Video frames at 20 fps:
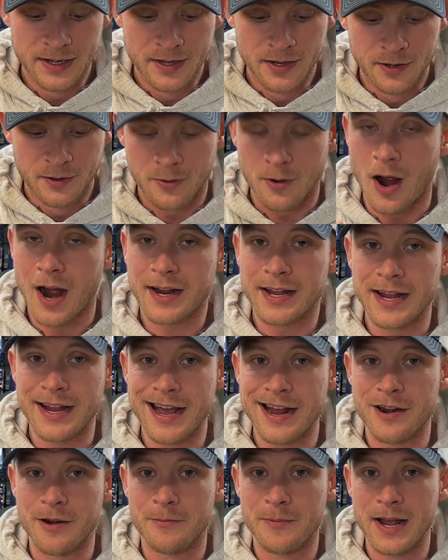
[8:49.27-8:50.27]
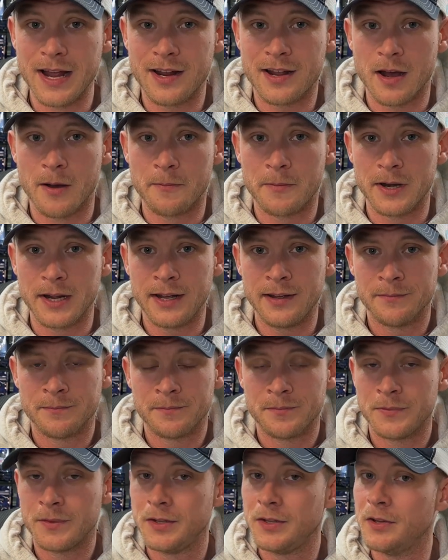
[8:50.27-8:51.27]
Crocagator Bait Company.
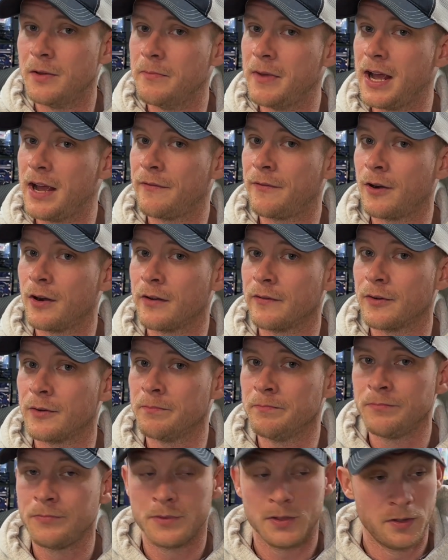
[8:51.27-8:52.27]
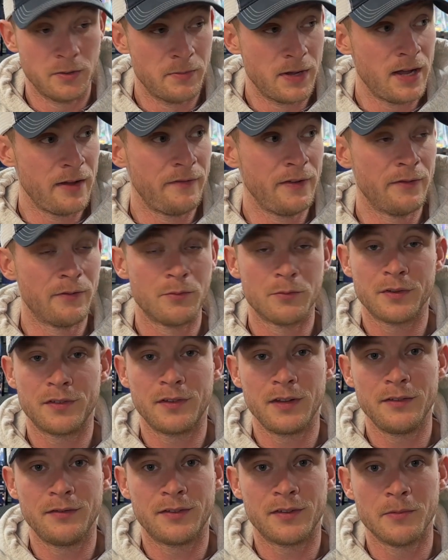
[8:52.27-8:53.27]
You may have heard of them. You may have even
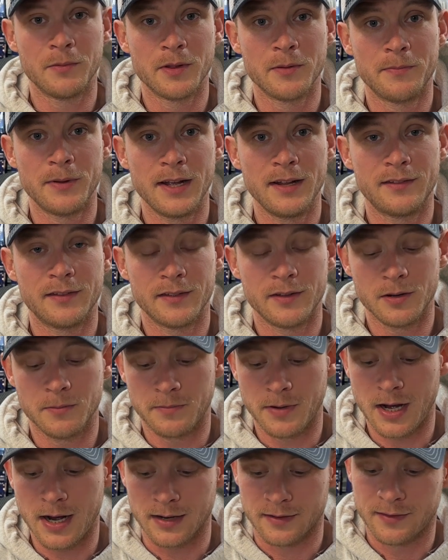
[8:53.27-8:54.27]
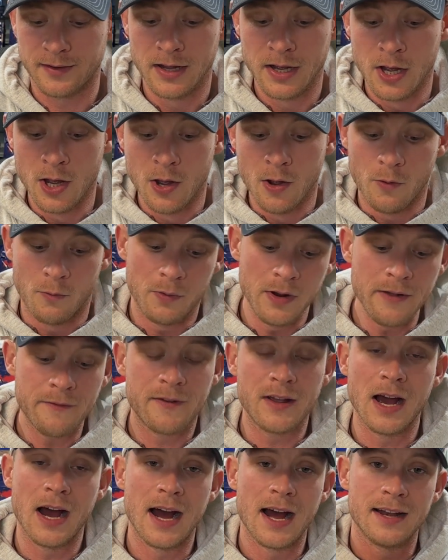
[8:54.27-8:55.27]
received some of the baits in their box. We've
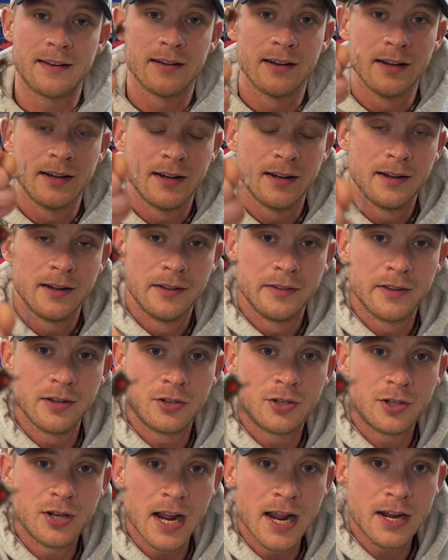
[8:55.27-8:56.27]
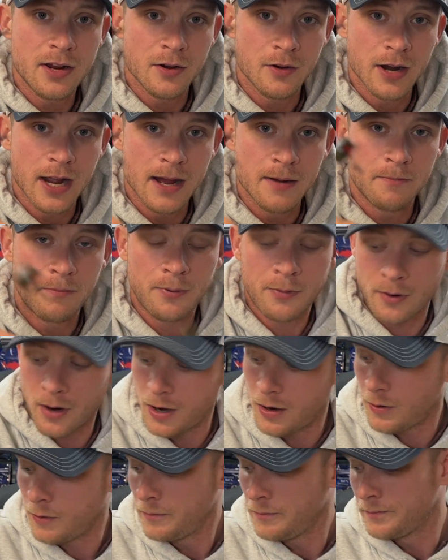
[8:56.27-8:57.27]
got the Shakerhead
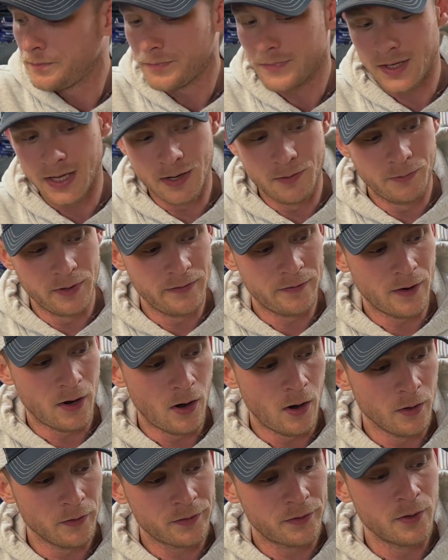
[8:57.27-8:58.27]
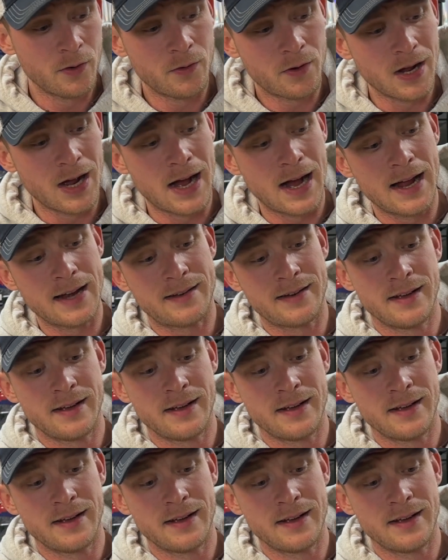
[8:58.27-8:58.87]
Pro, and we've also got